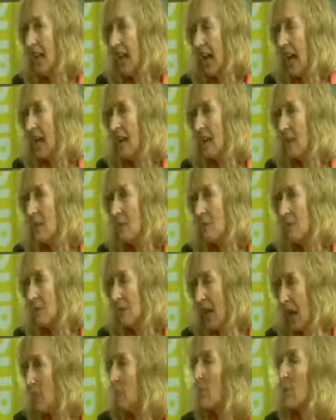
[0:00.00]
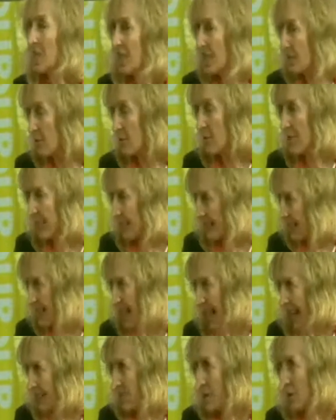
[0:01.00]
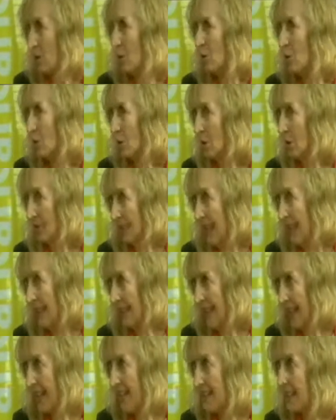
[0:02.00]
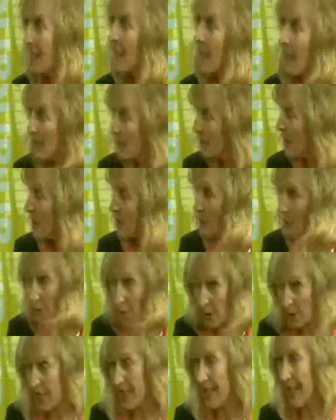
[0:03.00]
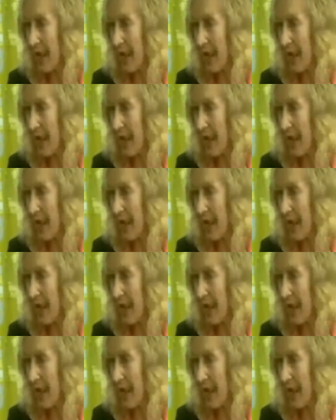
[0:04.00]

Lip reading: And we just recently had a call like that, and people put in